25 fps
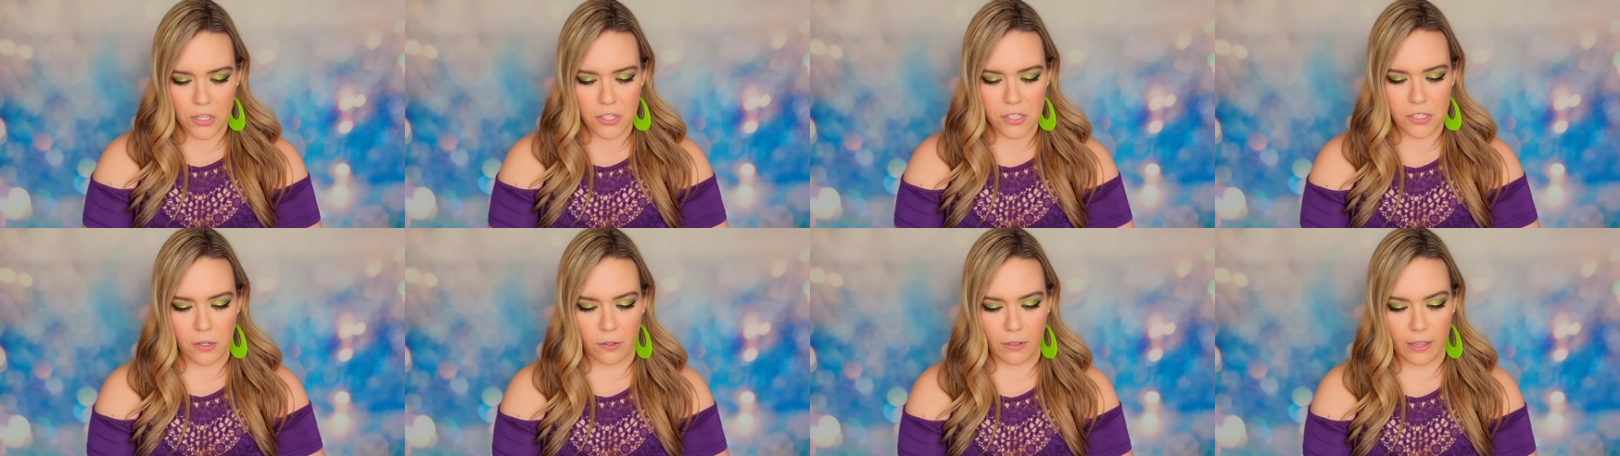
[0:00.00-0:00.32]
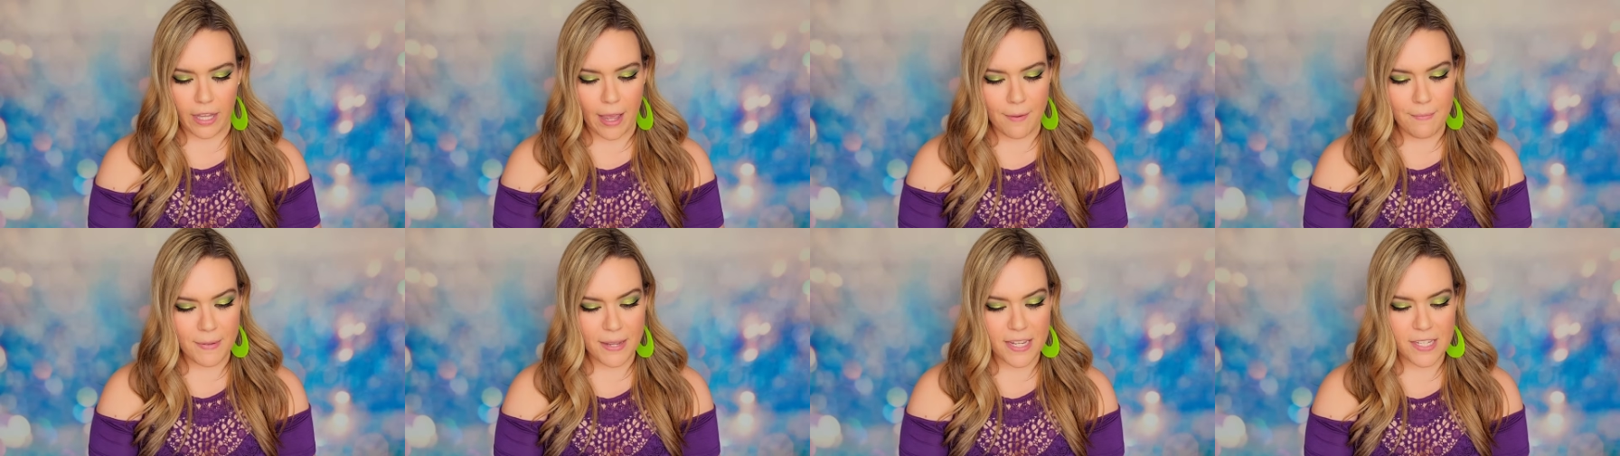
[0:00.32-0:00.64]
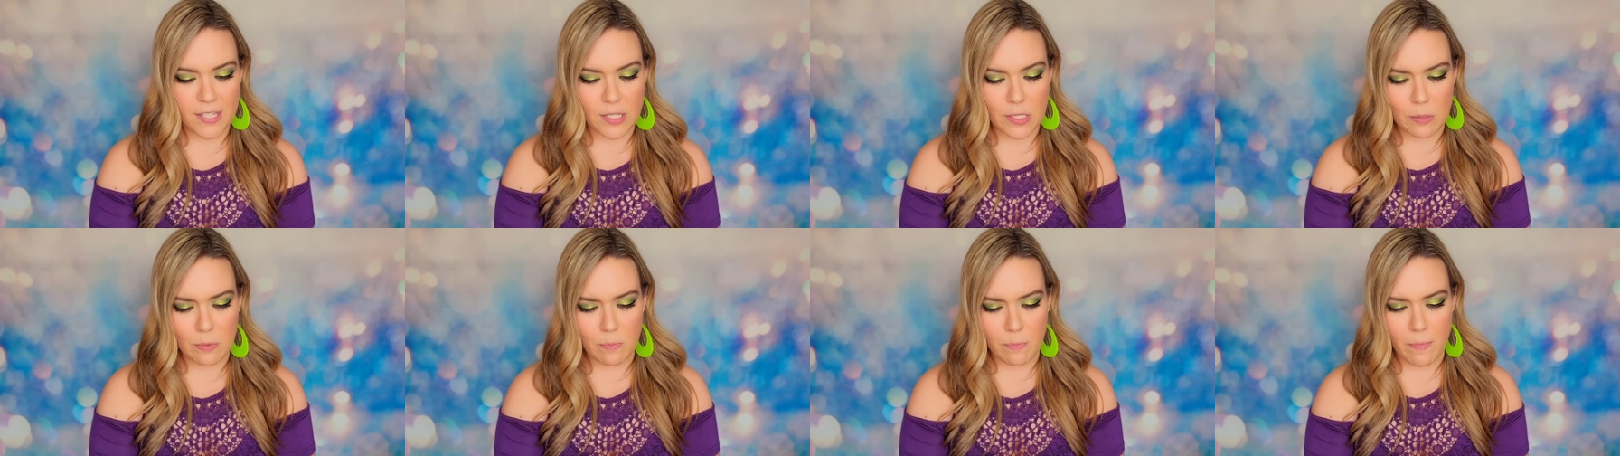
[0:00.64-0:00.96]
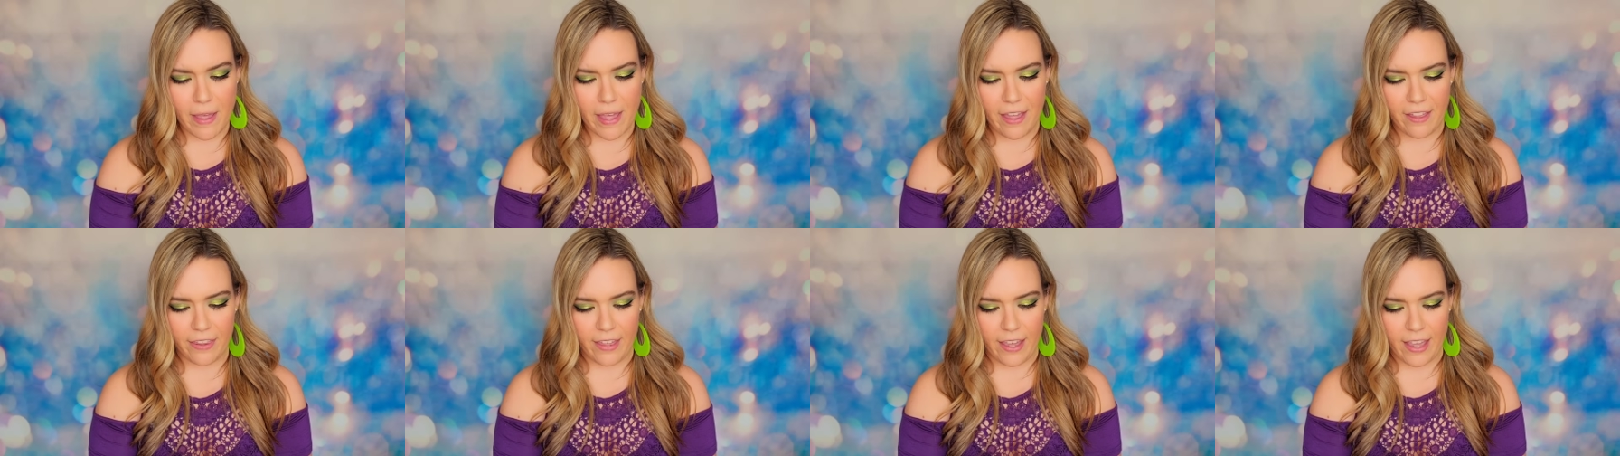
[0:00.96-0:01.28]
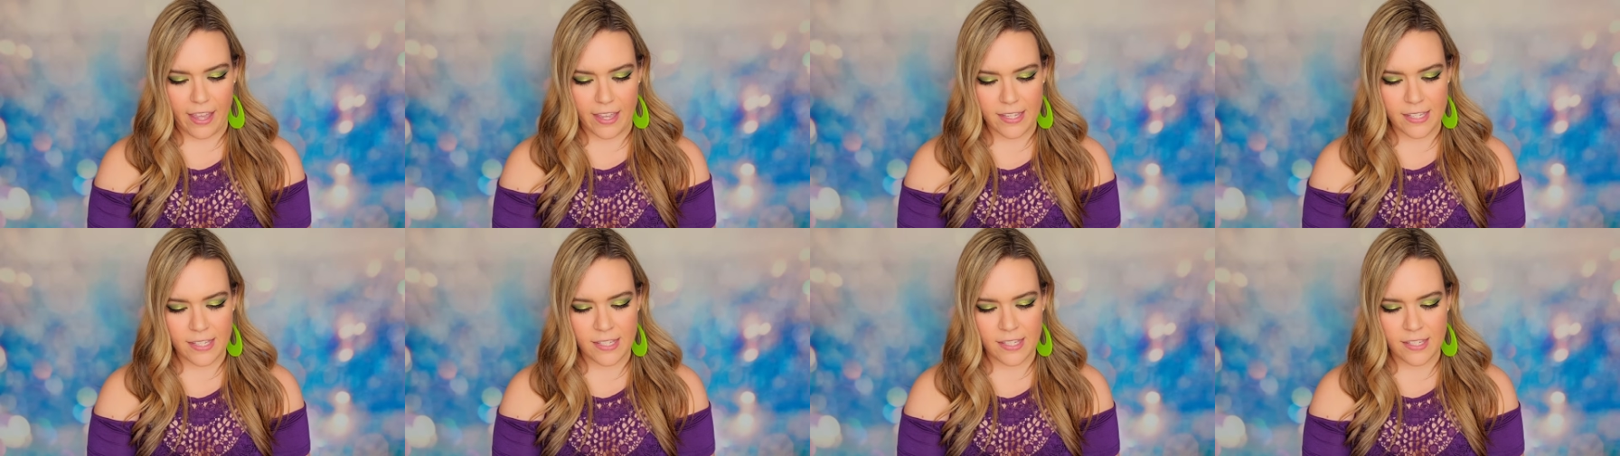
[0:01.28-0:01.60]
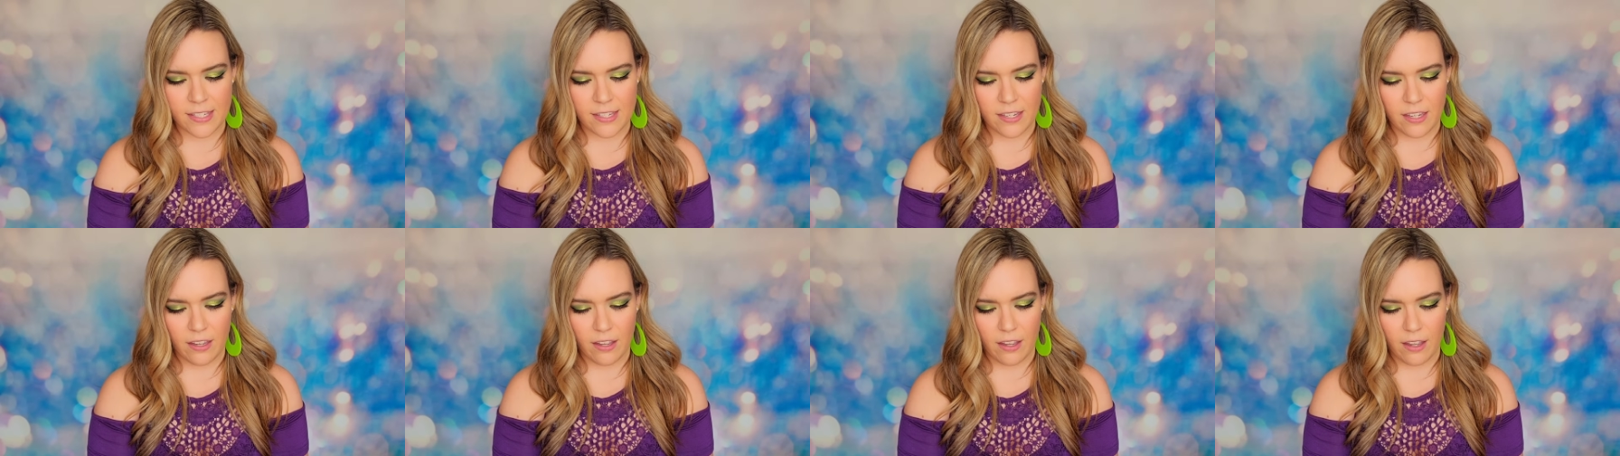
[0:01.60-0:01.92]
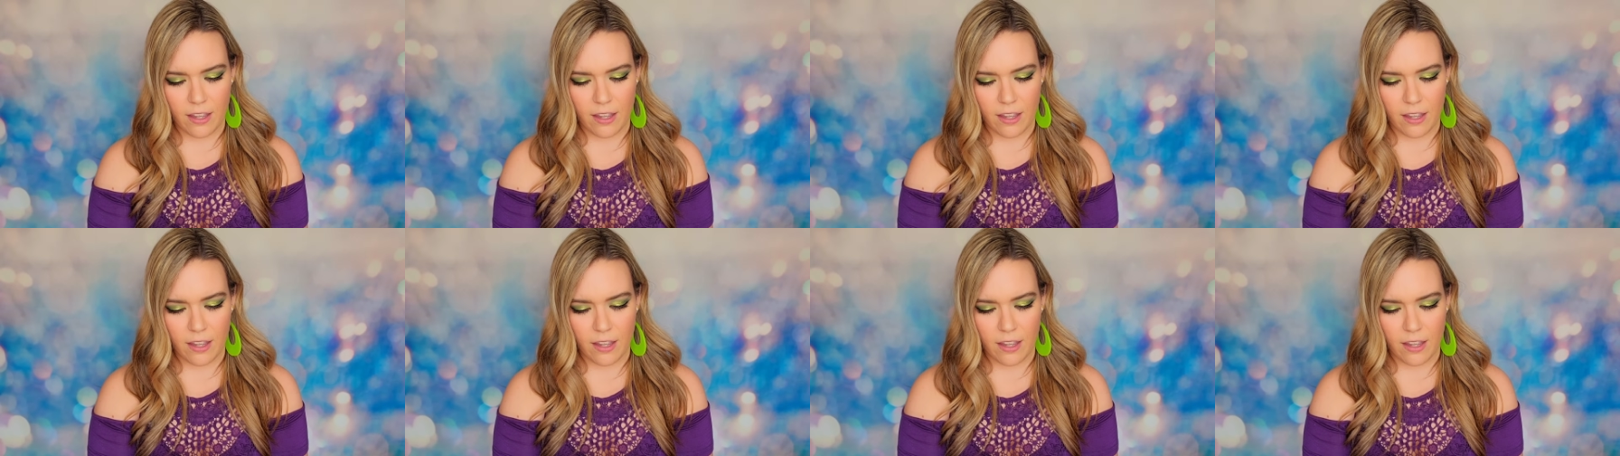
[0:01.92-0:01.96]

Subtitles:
So let me smell this